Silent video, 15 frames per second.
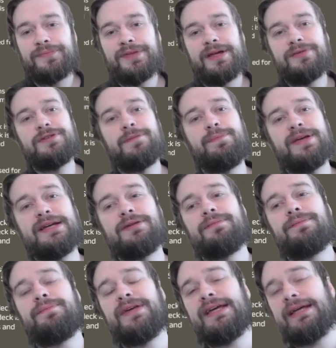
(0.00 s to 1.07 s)
That was a
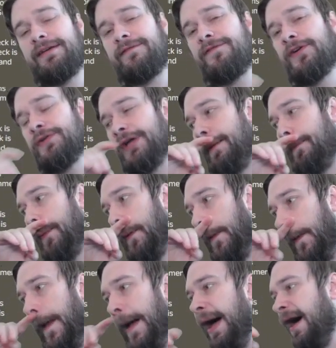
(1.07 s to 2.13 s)
big, big info dump.
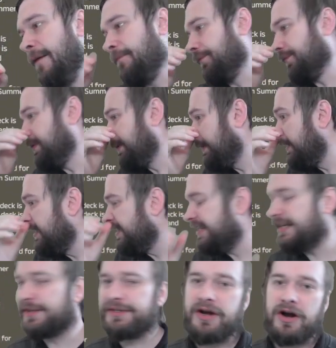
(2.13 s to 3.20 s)
The
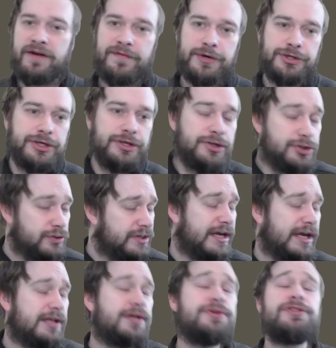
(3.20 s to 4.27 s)
TLDR version, you can
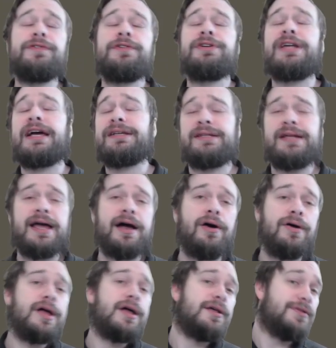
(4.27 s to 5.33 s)
get clones of your decks
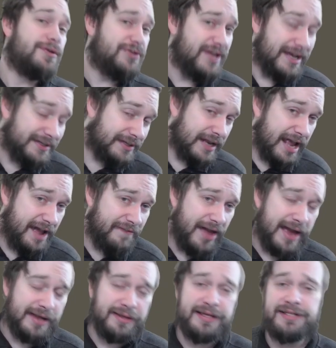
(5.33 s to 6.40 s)
now. Those decks can have
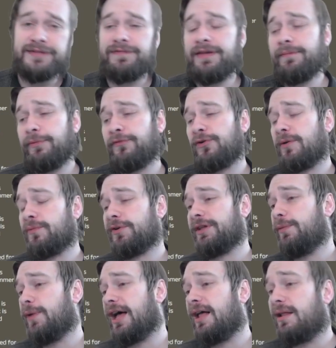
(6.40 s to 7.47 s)
accolades if they performed
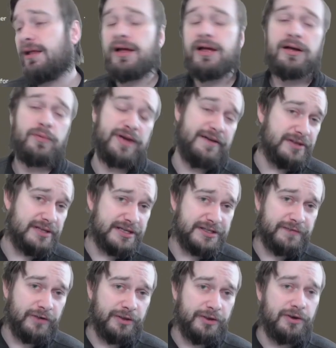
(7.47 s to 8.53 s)
really well. We have a
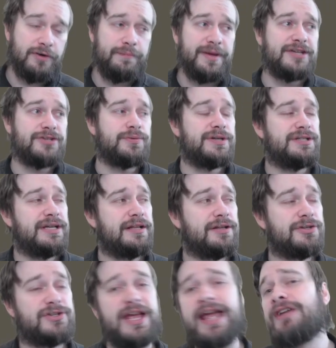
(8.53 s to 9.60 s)
list of all the home base
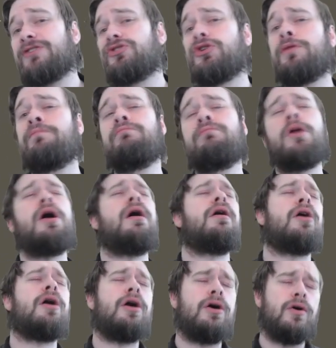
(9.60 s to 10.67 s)
retailers. And
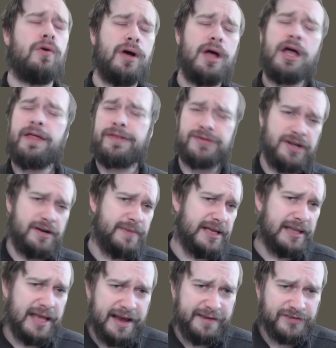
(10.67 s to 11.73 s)
tomorrow, there's going to be
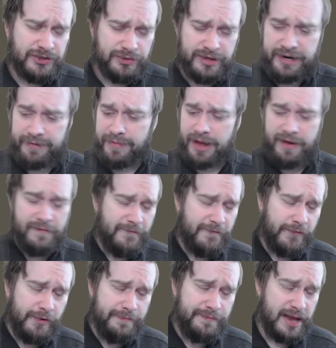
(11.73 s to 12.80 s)
a live stream.
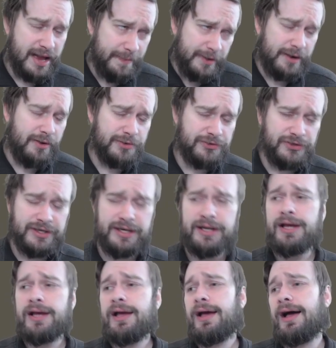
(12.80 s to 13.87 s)
I'm going to host it.
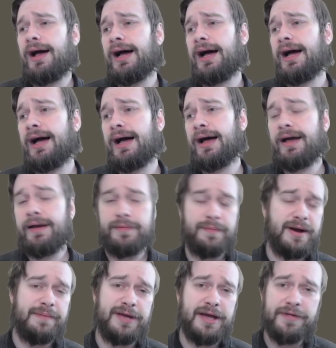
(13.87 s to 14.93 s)
There
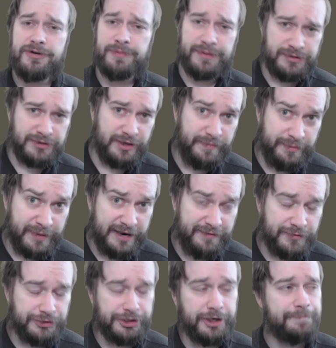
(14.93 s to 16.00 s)
might be others, but there's going to be mine
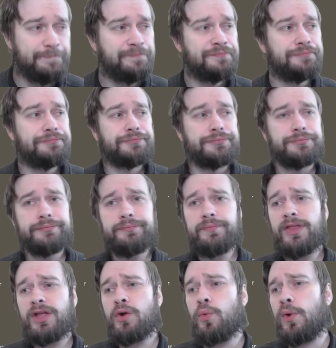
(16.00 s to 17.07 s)
for sure.
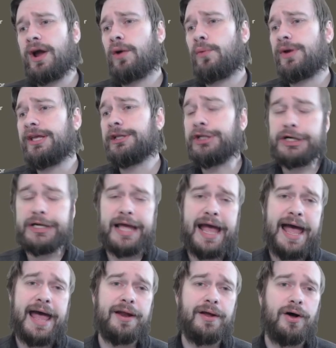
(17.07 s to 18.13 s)
Where we look
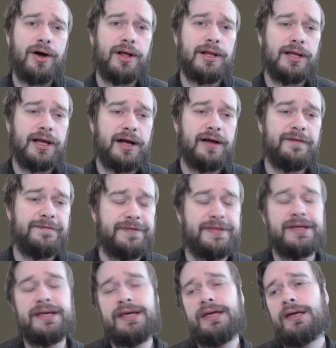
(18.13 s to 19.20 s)
at all of
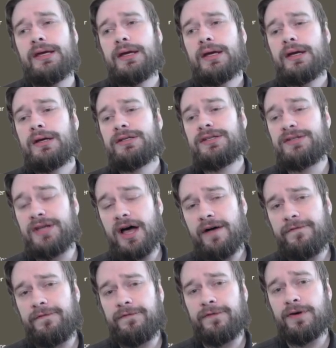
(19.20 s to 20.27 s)
the
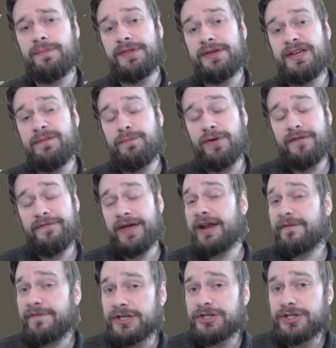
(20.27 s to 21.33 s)
stuff from the
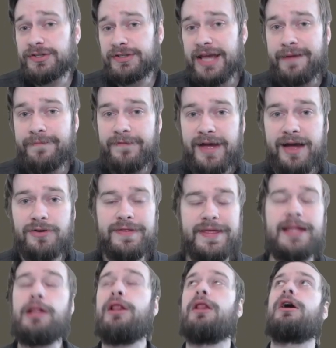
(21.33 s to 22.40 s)
Prophetic Visions Gamefound
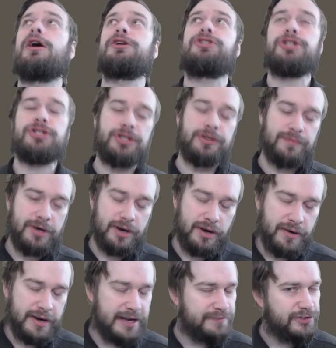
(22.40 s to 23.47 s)
that launches
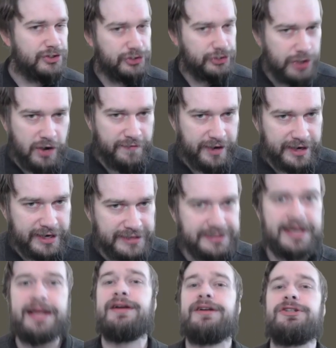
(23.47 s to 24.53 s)
tomorrow. And I'm so very
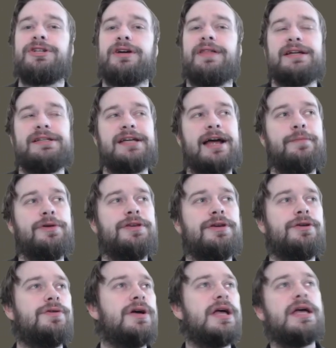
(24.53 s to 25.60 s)
excited to share that time with
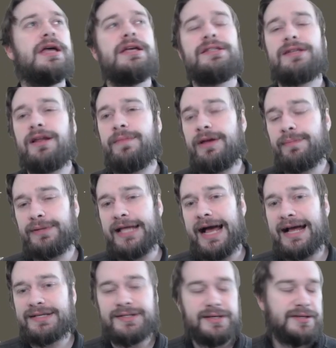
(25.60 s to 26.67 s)
you. It's going to be a
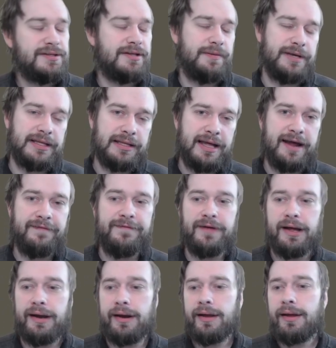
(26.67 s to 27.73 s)
blast. It's going to be a lot of
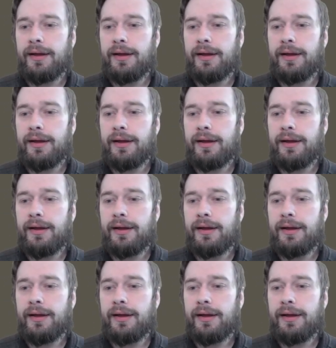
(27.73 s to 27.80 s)
fun.